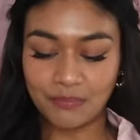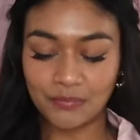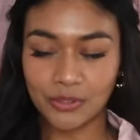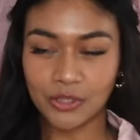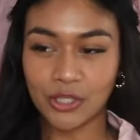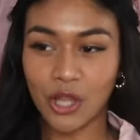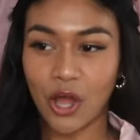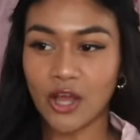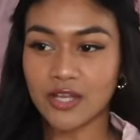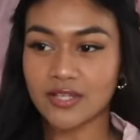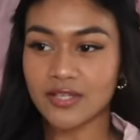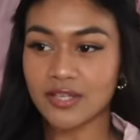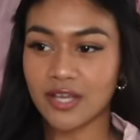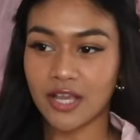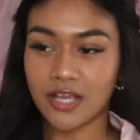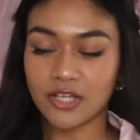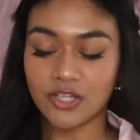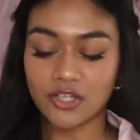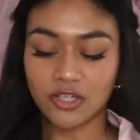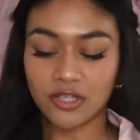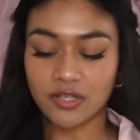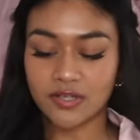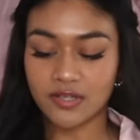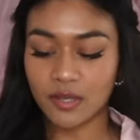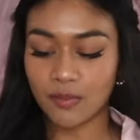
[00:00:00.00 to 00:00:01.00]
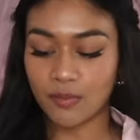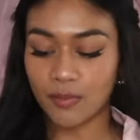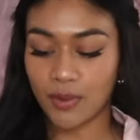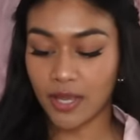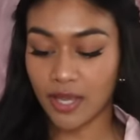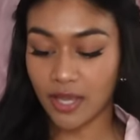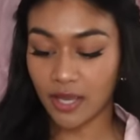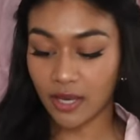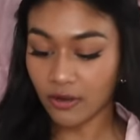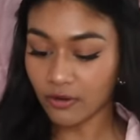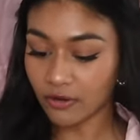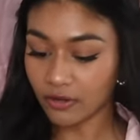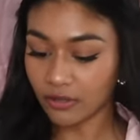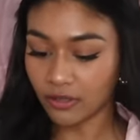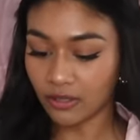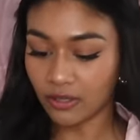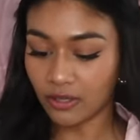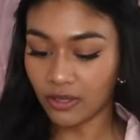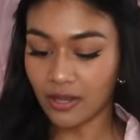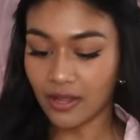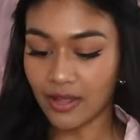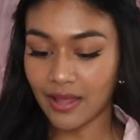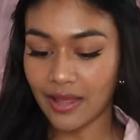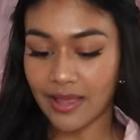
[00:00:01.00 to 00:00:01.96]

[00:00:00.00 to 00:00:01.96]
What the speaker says: Los Angeles Apparel,